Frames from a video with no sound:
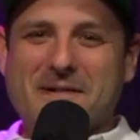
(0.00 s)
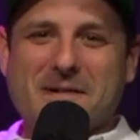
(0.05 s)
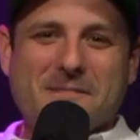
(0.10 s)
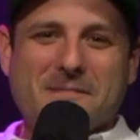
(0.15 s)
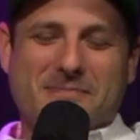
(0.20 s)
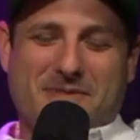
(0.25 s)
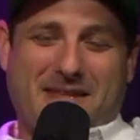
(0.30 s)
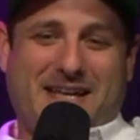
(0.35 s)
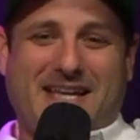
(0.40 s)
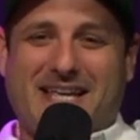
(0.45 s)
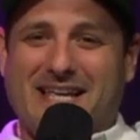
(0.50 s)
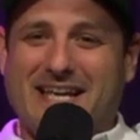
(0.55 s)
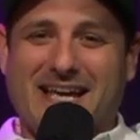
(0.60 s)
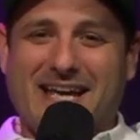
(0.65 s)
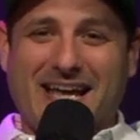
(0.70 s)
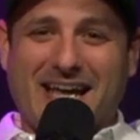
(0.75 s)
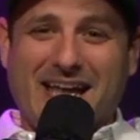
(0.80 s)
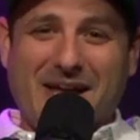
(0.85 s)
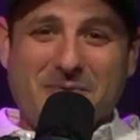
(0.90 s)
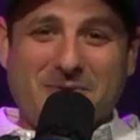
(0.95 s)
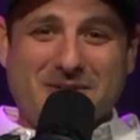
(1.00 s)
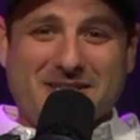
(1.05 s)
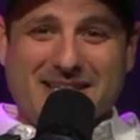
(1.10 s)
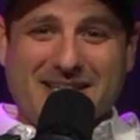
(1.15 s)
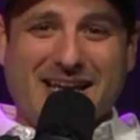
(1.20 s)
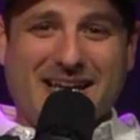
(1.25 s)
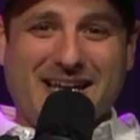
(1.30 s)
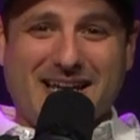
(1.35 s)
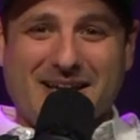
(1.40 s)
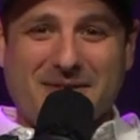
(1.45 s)
Like it would
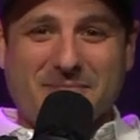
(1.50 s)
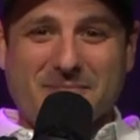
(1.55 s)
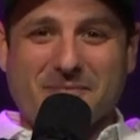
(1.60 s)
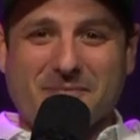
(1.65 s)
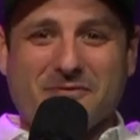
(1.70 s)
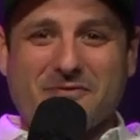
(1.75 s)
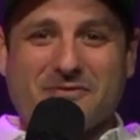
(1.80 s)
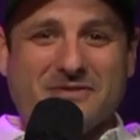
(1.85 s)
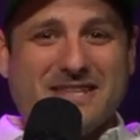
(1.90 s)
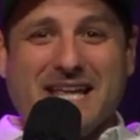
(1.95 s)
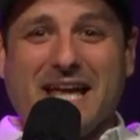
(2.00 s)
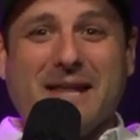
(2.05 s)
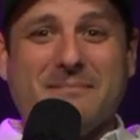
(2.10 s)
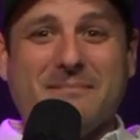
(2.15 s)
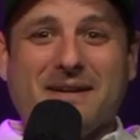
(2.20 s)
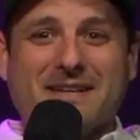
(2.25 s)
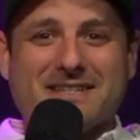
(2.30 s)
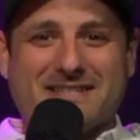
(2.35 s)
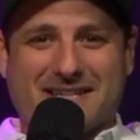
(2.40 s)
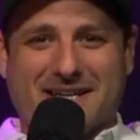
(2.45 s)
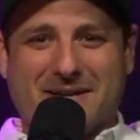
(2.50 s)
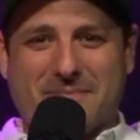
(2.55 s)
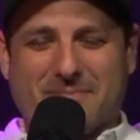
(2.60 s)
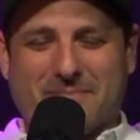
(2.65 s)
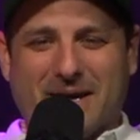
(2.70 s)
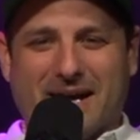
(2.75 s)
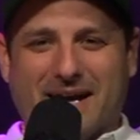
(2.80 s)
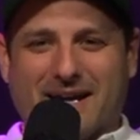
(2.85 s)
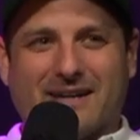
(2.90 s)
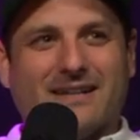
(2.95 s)
take him 10 minutes to get
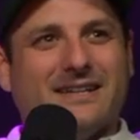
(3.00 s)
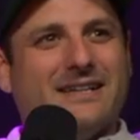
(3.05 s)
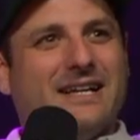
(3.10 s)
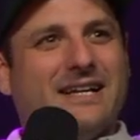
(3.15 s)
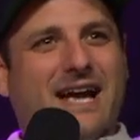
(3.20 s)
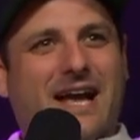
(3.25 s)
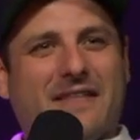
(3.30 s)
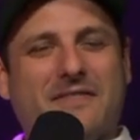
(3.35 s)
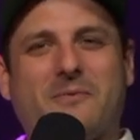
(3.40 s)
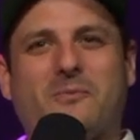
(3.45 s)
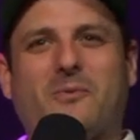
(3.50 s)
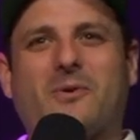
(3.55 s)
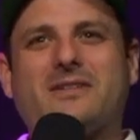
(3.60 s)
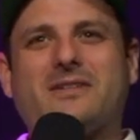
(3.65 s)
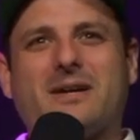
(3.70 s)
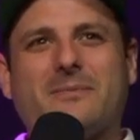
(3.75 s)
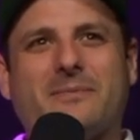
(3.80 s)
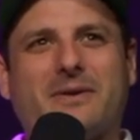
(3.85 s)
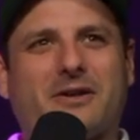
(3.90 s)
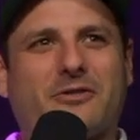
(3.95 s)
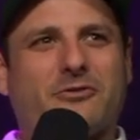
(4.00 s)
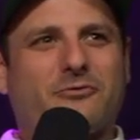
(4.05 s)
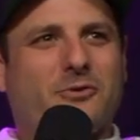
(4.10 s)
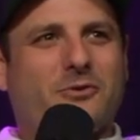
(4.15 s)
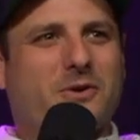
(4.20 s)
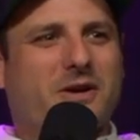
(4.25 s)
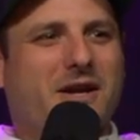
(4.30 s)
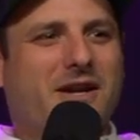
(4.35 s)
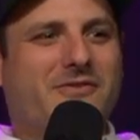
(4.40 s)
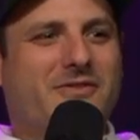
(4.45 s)
back. And then one time he got
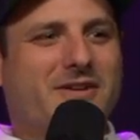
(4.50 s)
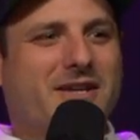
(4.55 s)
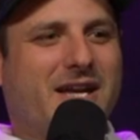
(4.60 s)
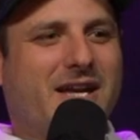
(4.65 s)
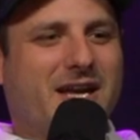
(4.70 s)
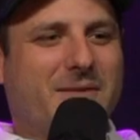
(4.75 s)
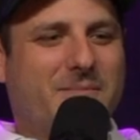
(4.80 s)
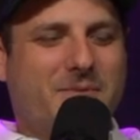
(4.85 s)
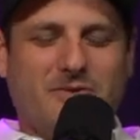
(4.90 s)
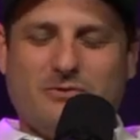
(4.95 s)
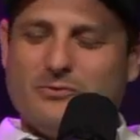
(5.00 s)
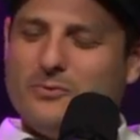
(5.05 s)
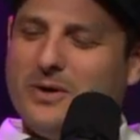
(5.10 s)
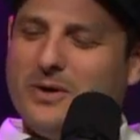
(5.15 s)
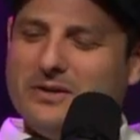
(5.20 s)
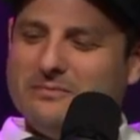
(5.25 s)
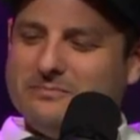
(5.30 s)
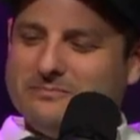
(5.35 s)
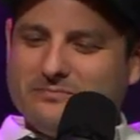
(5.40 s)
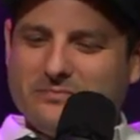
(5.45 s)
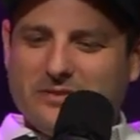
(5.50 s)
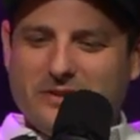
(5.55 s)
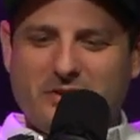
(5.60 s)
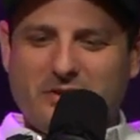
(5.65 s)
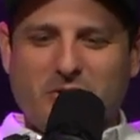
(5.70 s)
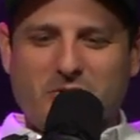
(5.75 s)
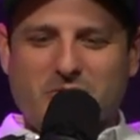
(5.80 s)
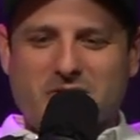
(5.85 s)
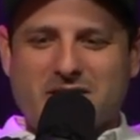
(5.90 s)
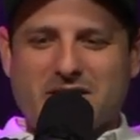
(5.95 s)
thrown out of a game. He went to
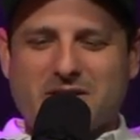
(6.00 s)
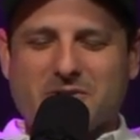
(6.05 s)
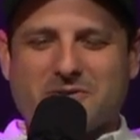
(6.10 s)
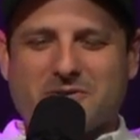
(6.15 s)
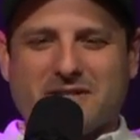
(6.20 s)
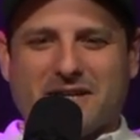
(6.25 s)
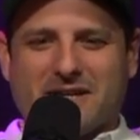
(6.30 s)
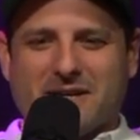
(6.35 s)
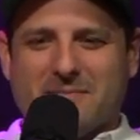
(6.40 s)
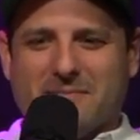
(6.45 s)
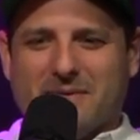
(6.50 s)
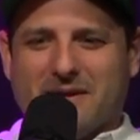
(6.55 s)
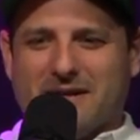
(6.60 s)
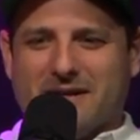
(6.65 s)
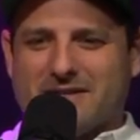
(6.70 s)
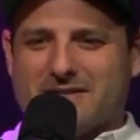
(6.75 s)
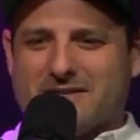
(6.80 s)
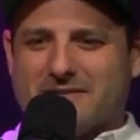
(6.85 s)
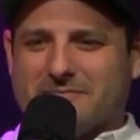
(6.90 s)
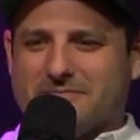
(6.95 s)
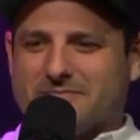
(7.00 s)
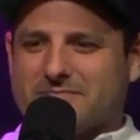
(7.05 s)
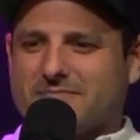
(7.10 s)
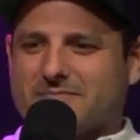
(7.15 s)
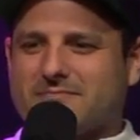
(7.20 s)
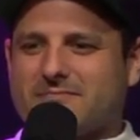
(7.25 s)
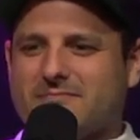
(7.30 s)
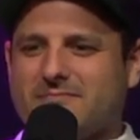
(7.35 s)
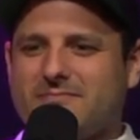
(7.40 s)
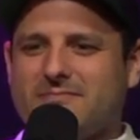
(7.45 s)
go steal second base.
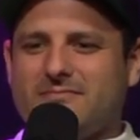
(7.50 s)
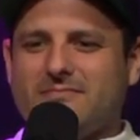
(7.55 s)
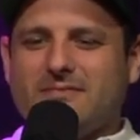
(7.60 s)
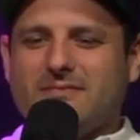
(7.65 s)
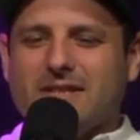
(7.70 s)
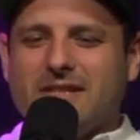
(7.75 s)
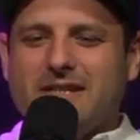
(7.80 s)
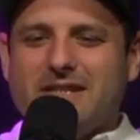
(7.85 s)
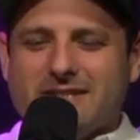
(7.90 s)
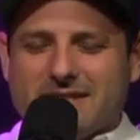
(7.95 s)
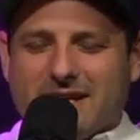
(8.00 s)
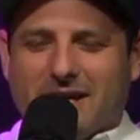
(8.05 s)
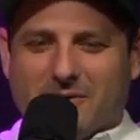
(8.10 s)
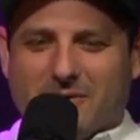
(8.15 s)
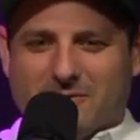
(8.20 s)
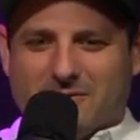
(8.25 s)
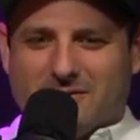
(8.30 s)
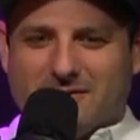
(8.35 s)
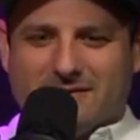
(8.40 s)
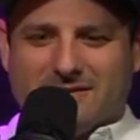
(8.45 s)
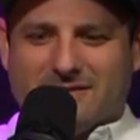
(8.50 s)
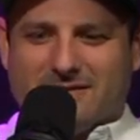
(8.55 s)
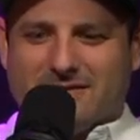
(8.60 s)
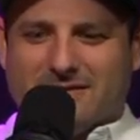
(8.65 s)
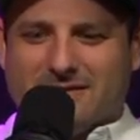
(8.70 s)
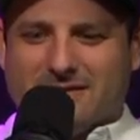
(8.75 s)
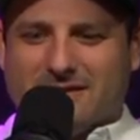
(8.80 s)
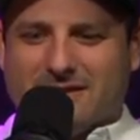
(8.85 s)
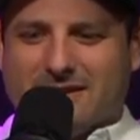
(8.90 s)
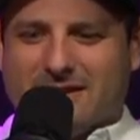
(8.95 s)
He's out.
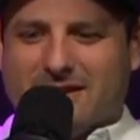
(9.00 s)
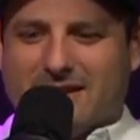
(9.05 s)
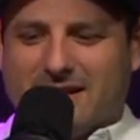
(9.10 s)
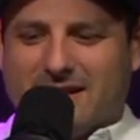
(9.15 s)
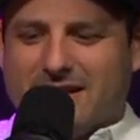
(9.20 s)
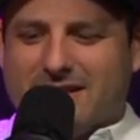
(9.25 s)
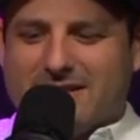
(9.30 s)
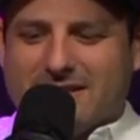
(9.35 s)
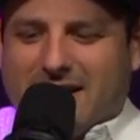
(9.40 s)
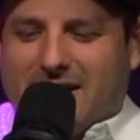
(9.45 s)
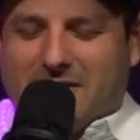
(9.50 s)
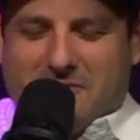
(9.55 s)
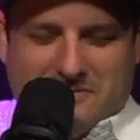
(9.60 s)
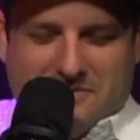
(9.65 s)
The kid's out.